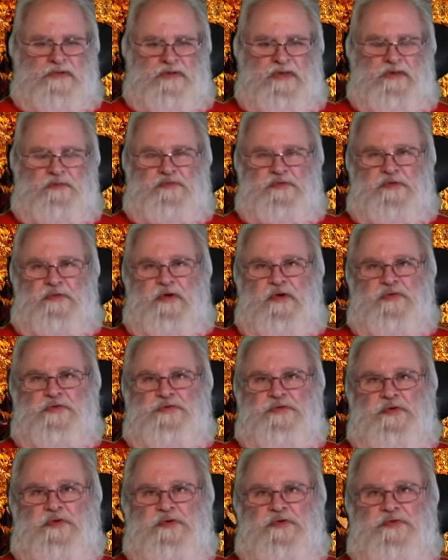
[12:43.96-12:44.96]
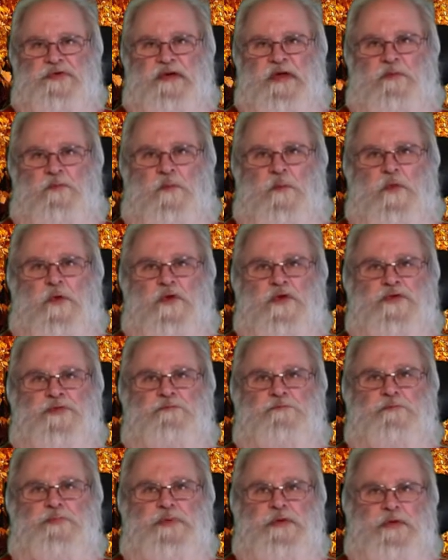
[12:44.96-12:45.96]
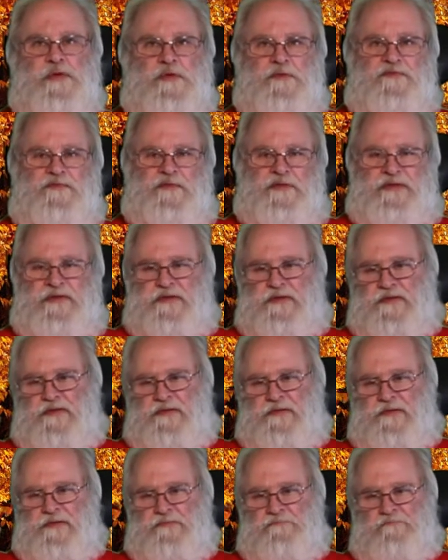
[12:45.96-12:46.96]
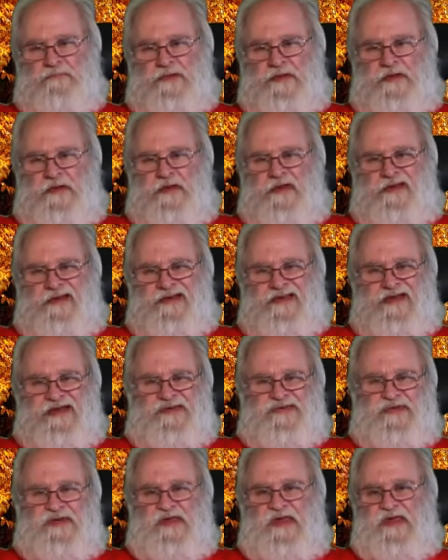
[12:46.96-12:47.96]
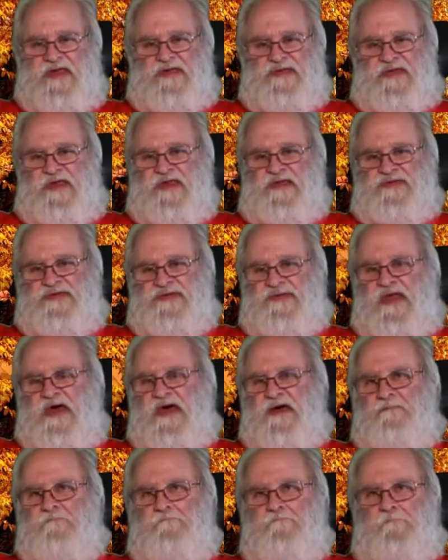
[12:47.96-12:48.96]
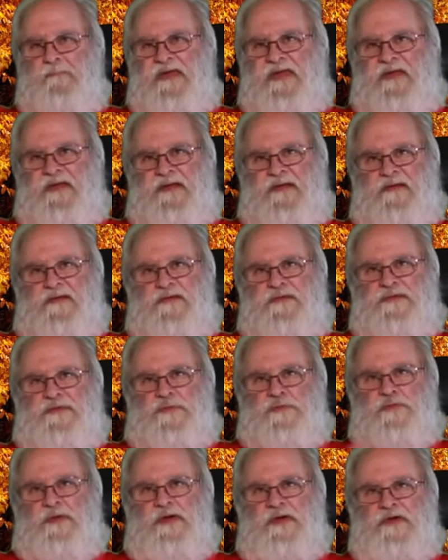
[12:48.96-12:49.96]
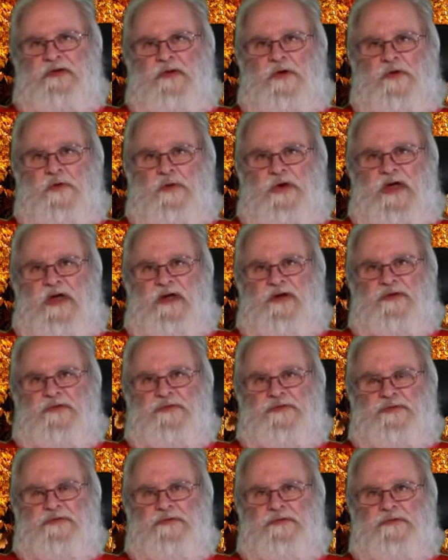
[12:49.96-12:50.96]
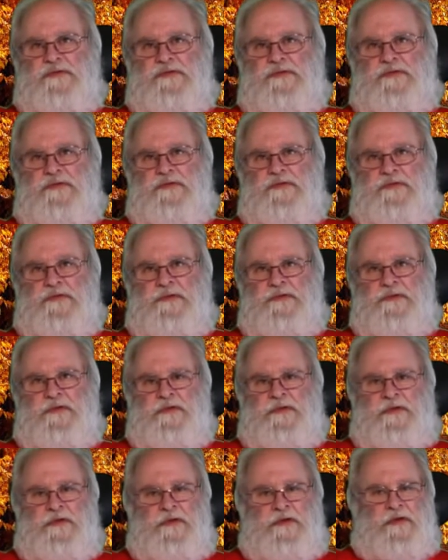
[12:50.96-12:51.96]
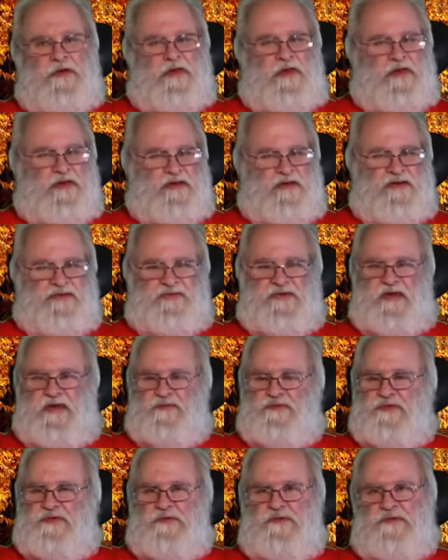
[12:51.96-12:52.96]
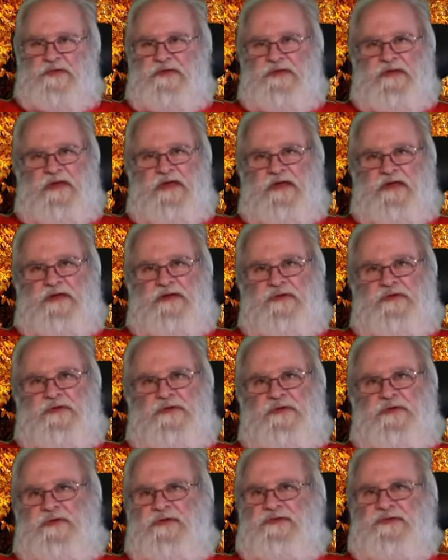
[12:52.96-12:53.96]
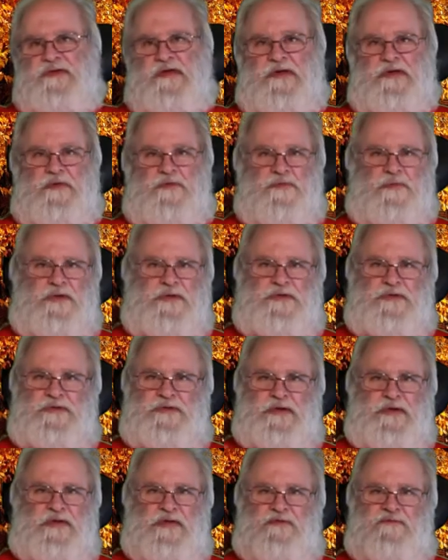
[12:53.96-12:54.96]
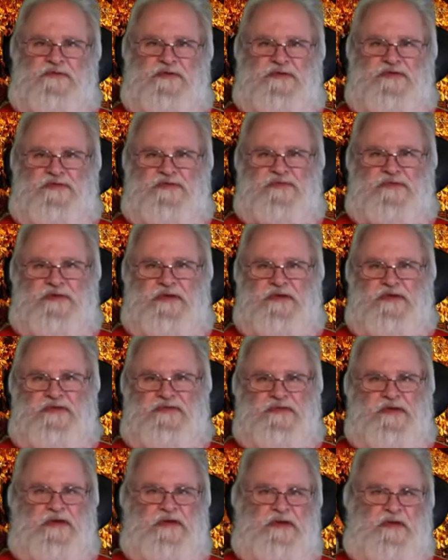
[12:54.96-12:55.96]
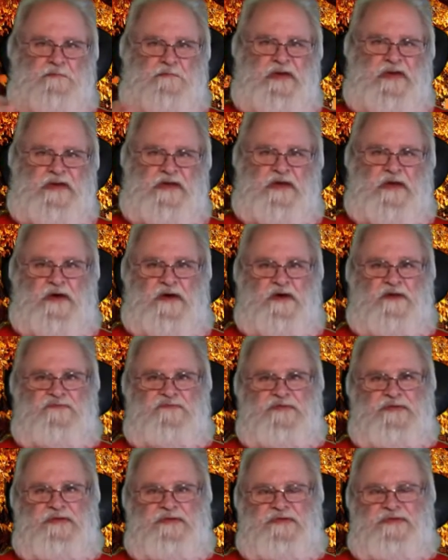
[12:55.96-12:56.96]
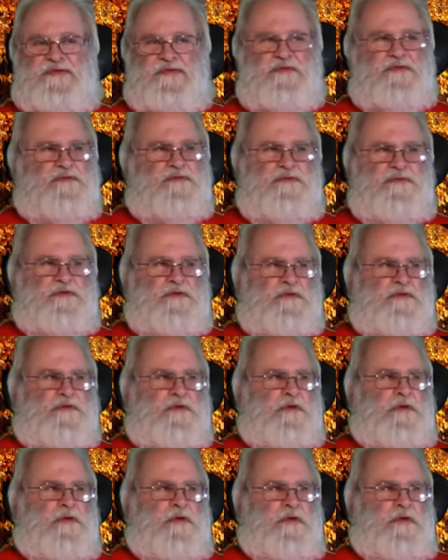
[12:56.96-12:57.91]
keeps it all charged up, works beautifully. Like I say, it's not meant to run a whole house. And it's absolutely not going to do it. It's not going to run your television set. It's not going to make coffee. It's, you know,